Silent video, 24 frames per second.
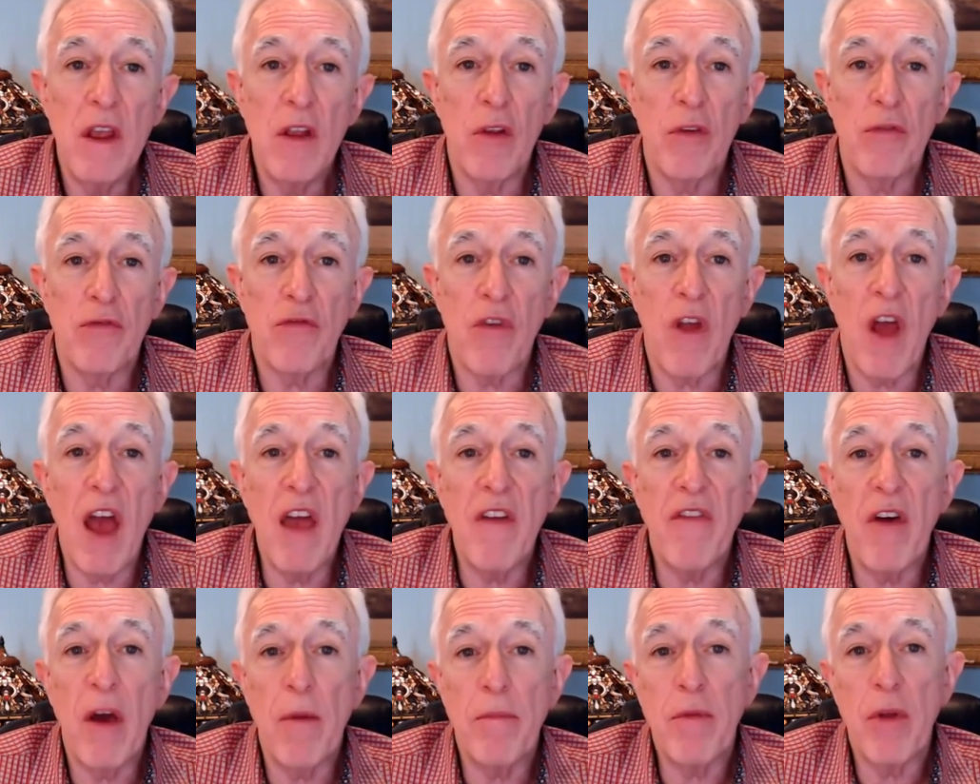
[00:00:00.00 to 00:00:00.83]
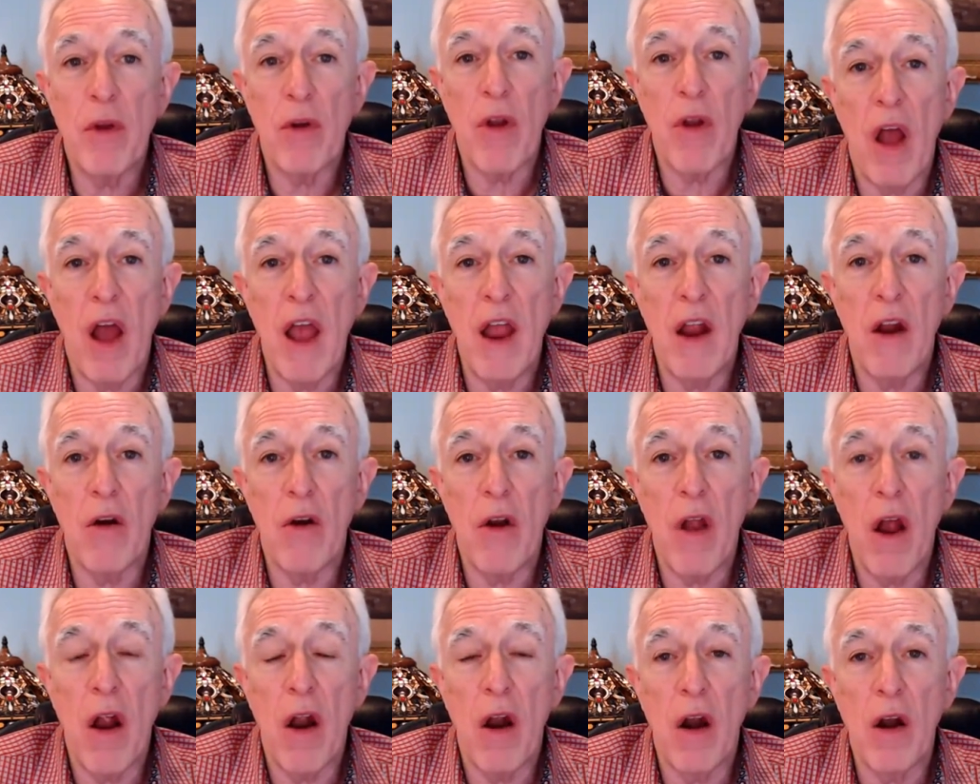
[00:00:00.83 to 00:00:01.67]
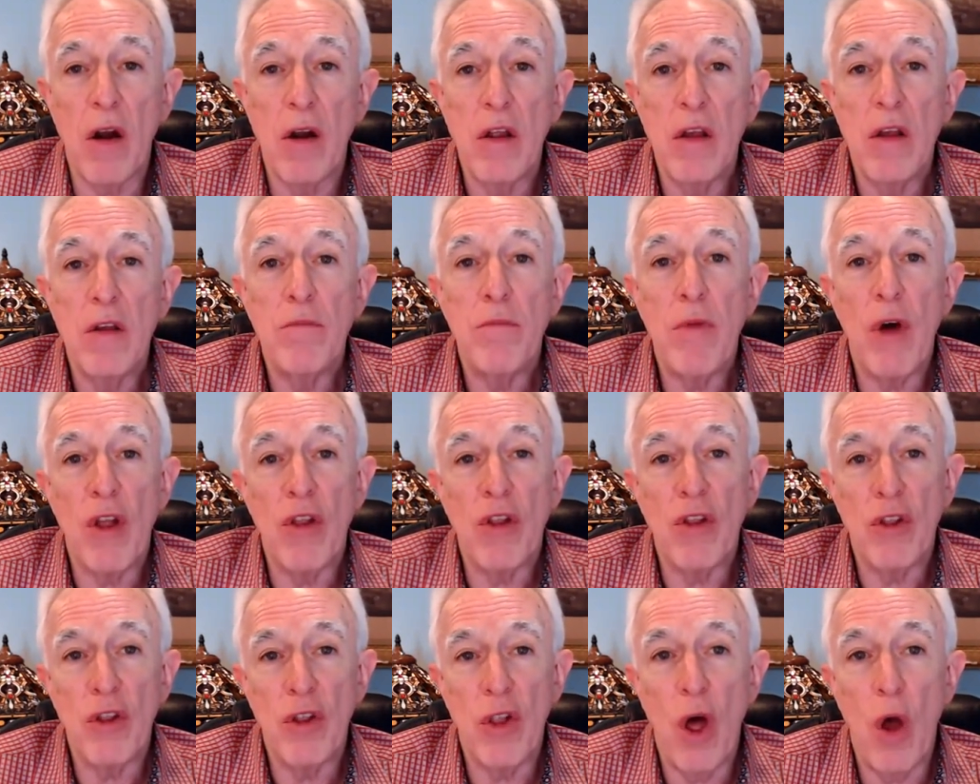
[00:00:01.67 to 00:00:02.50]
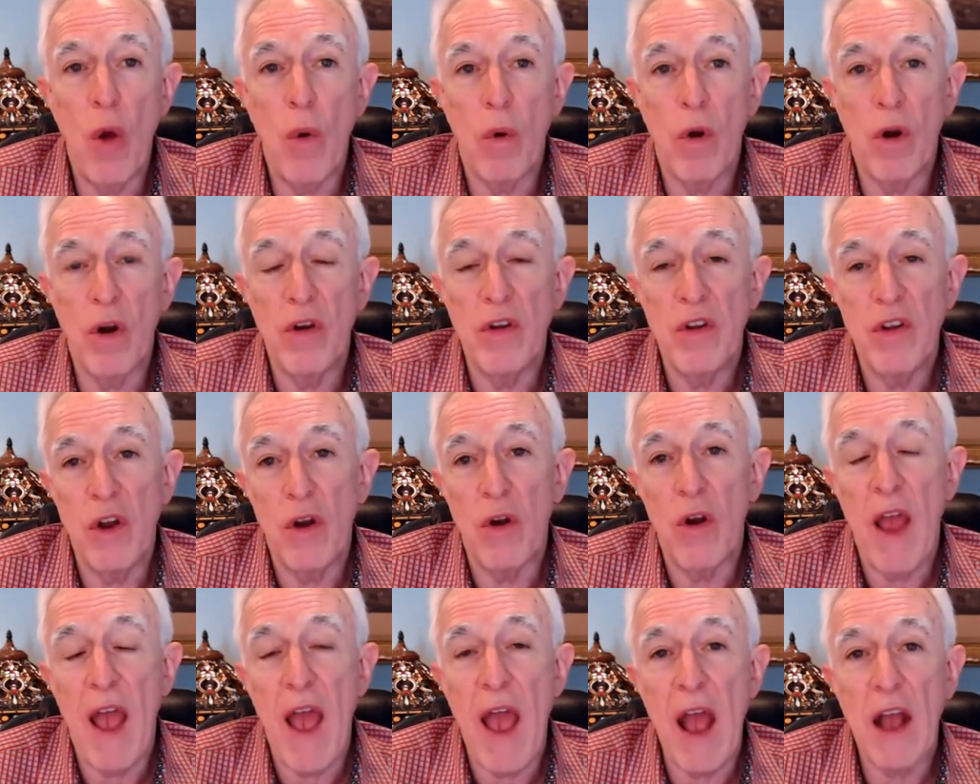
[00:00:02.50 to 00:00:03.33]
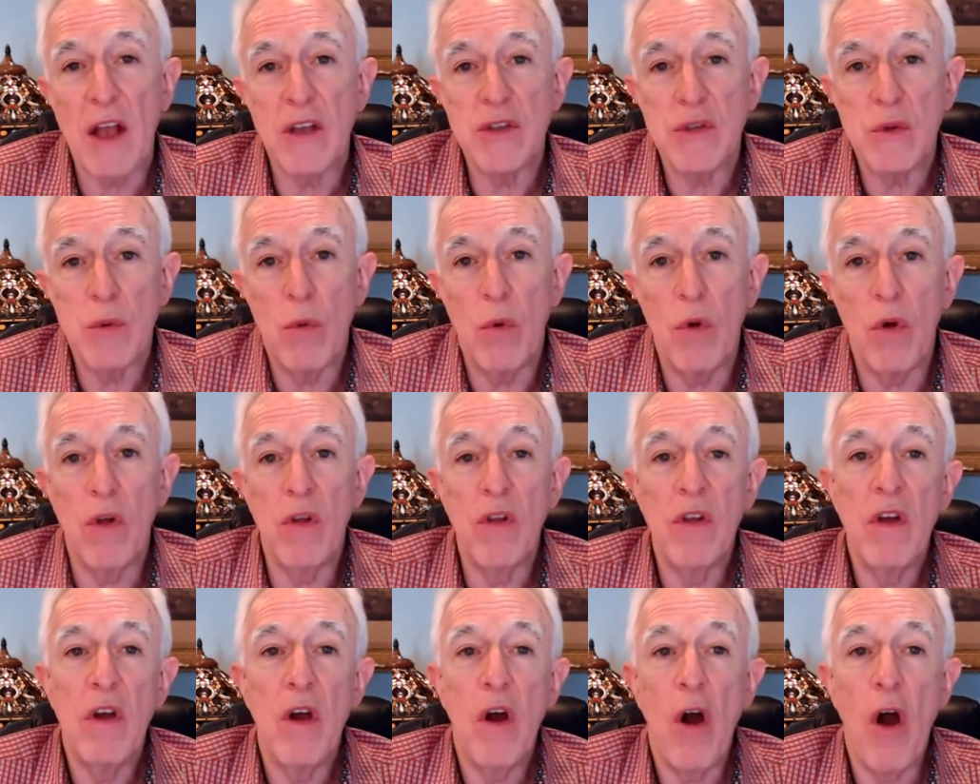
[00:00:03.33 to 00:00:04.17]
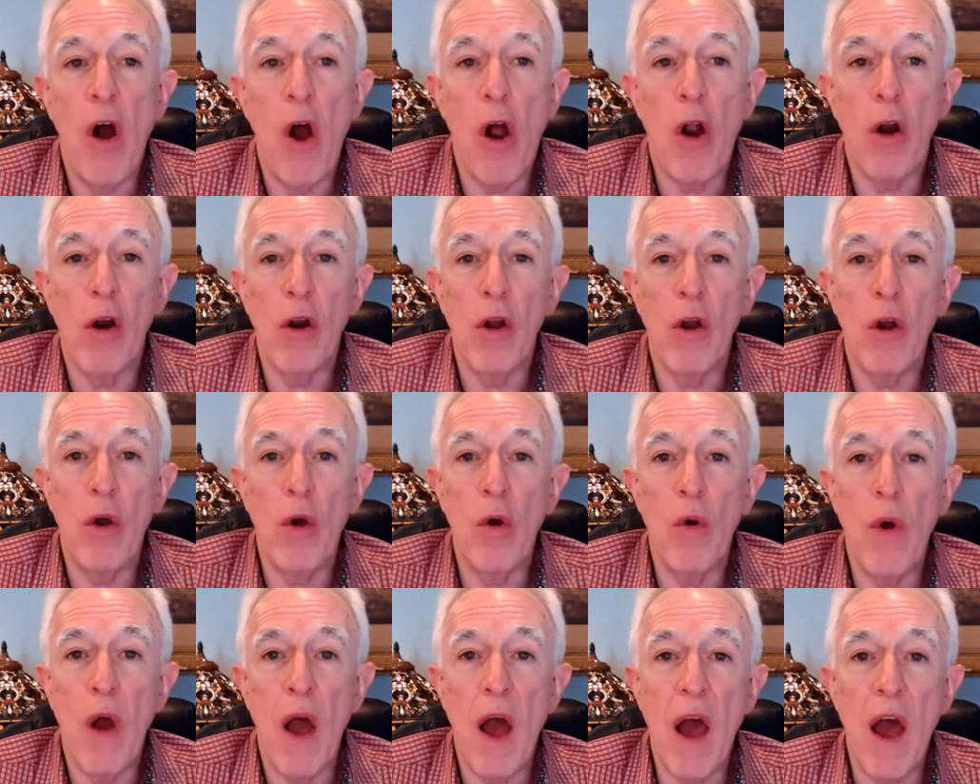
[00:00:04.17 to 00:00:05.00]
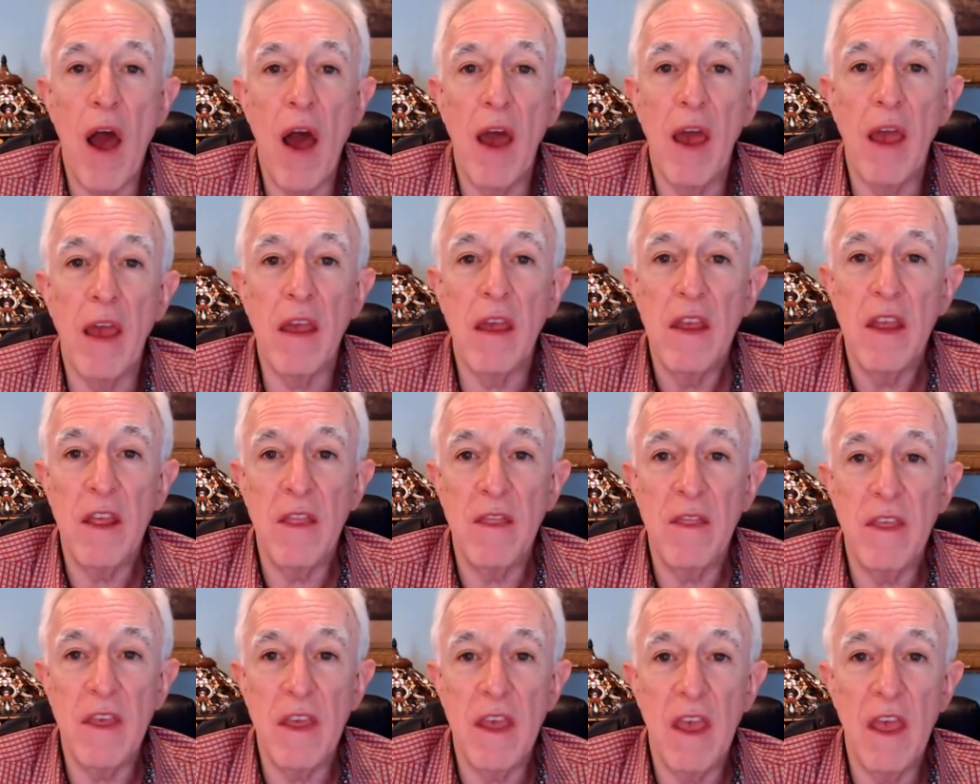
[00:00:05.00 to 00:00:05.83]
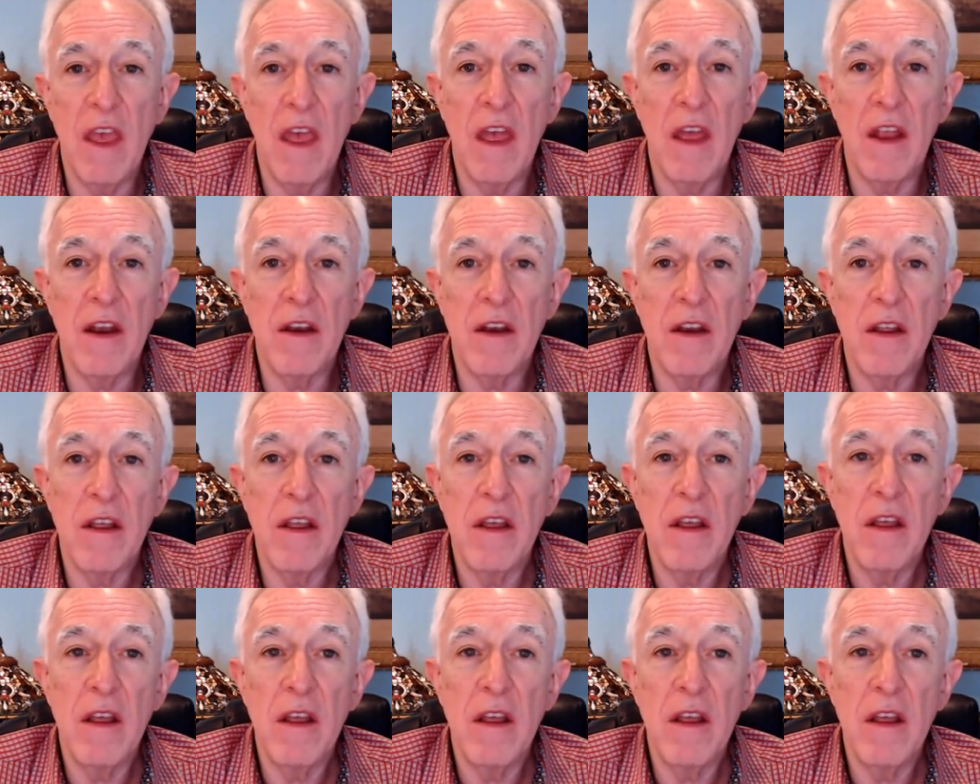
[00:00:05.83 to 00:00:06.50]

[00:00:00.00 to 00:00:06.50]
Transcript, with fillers: It'll drive up IRR, but lower your actual ROI in the end.